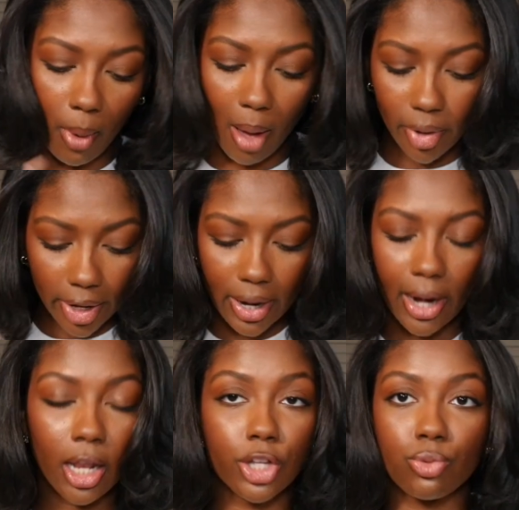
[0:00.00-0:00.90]
I'm looking
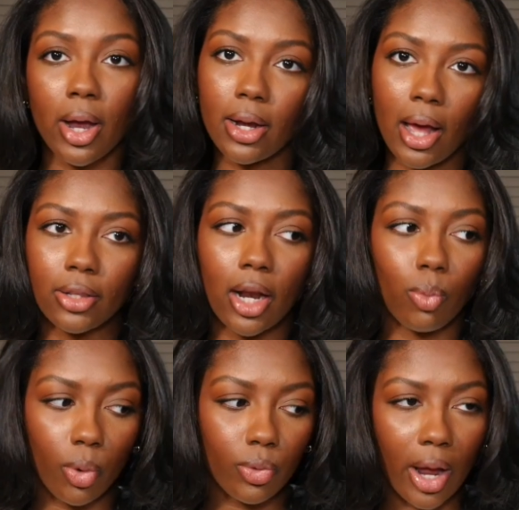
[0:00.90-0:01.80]
at a list right now that I
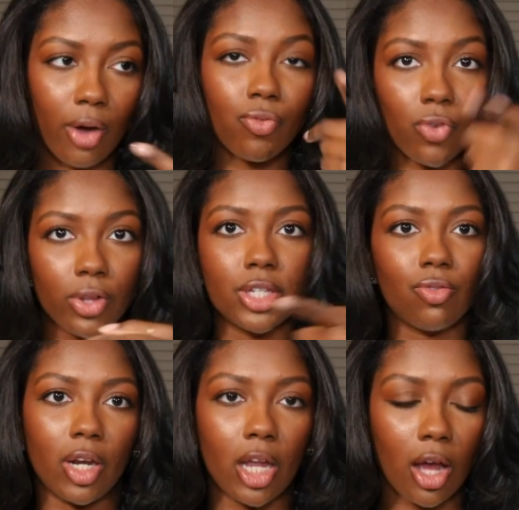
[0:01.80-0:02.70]
wrote down for this
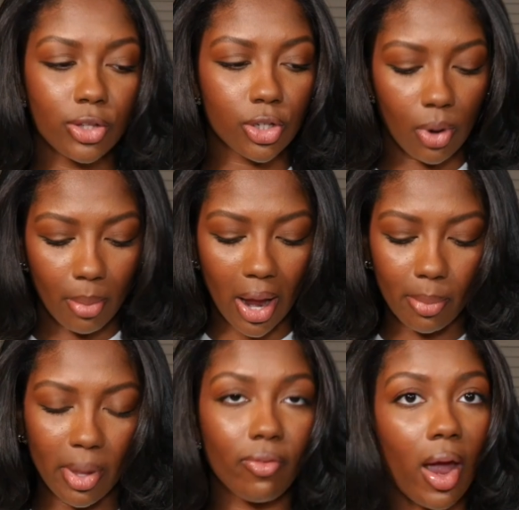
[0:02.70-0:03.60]
video to
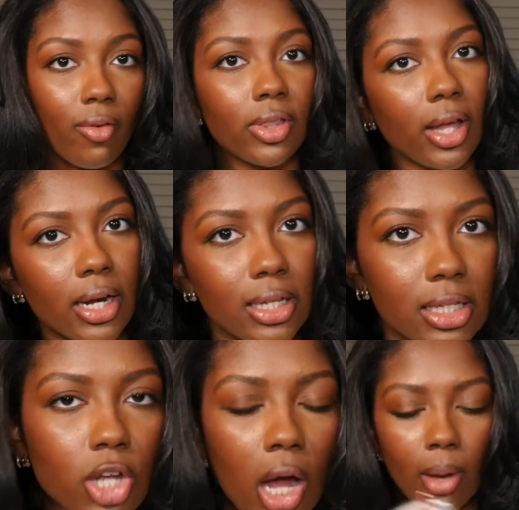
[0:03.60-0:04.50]
remind me of everything I need to talk